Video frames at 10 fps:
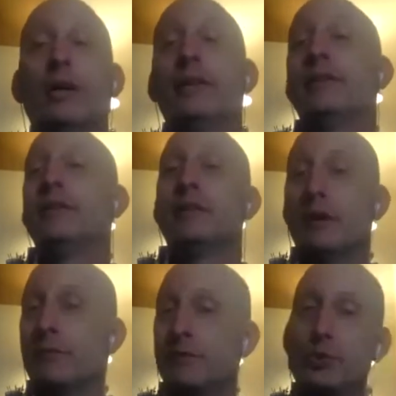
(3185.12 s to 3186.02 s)
in
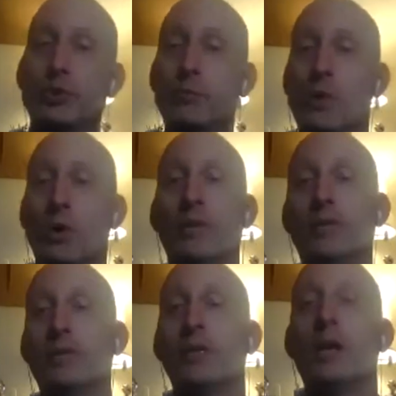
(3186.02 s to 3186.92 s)
a future
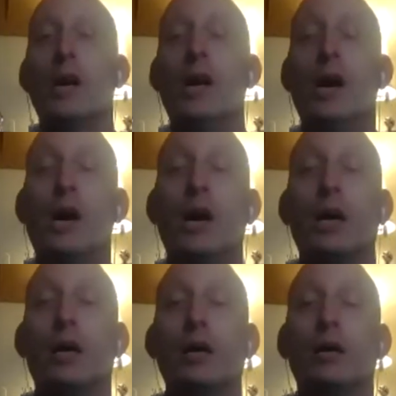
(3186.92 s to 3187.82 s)
moment,
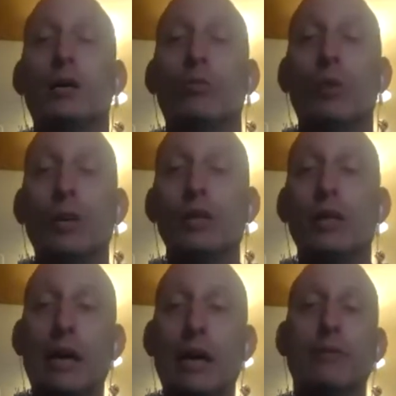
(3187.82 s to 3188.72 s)
will
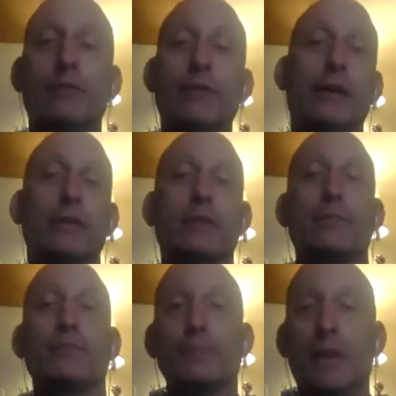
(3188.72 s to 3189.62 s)
have an effect.
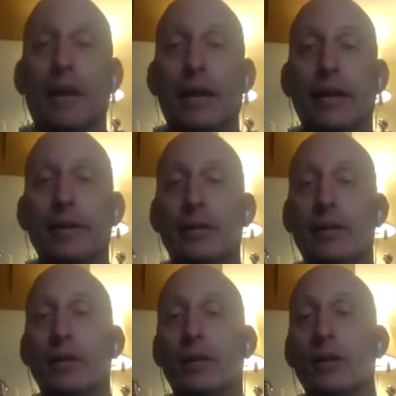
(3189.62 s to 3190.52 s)
And
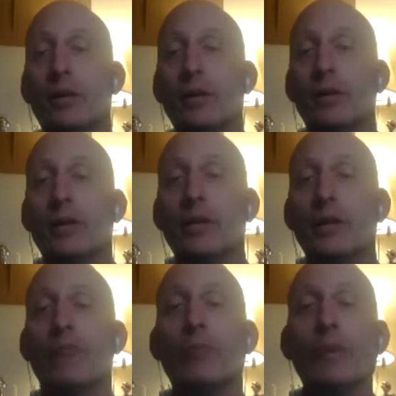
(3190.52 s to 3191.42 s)

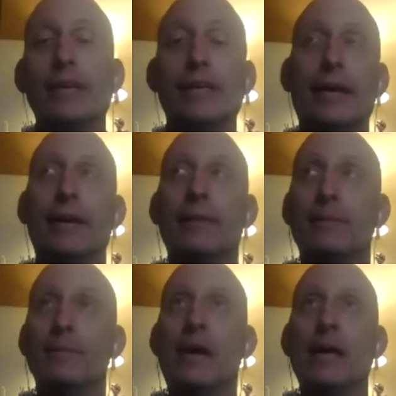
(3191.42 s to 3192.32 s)
if we
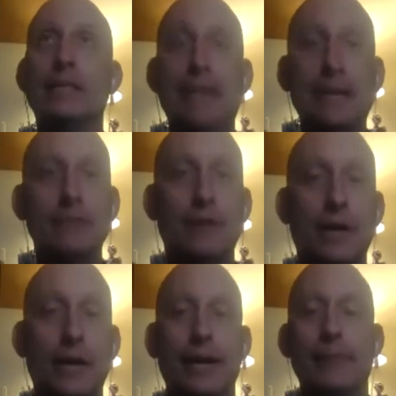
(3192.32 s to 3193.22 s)
can
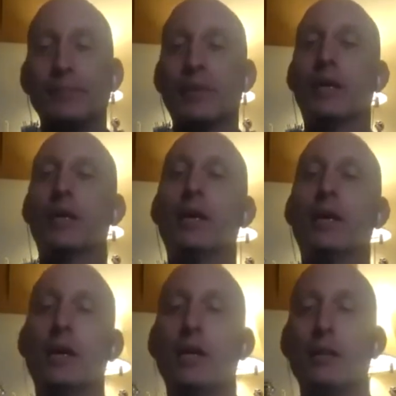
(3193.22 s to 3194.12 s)
identify
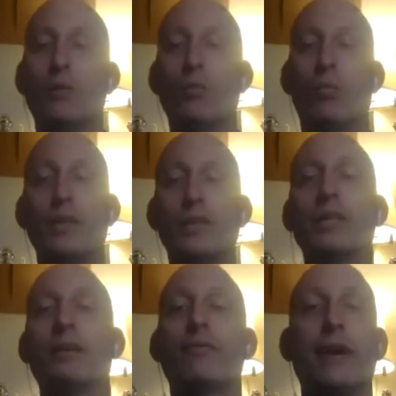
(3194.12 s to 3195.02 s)
what
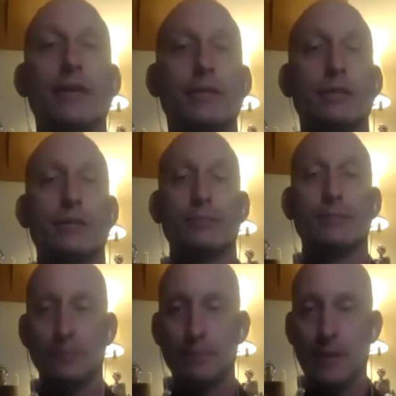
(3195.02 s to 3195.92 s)
the effect
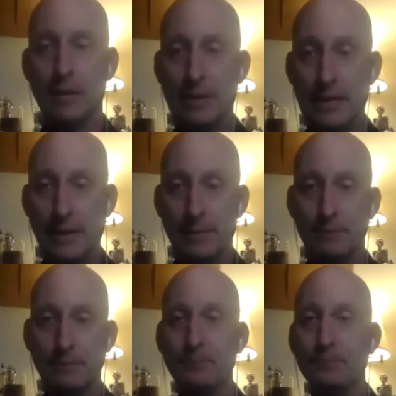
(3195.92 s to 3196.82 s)
may be,
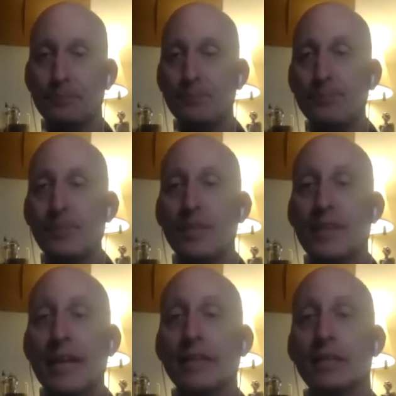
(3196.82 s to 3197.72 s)

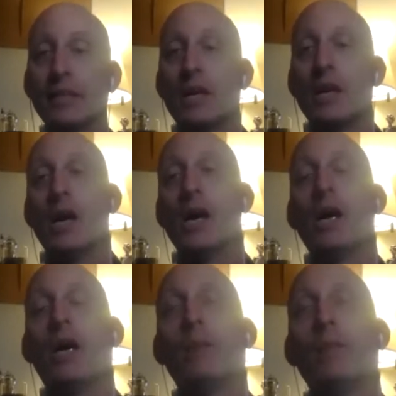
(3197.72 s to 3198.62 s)
then,
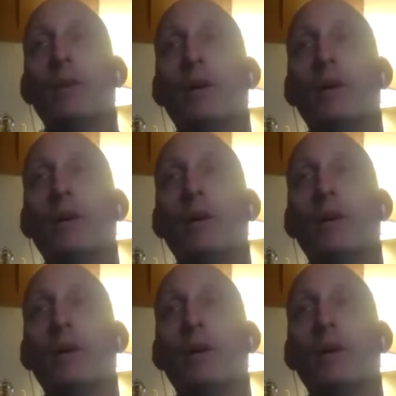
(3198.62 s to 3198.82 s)
well,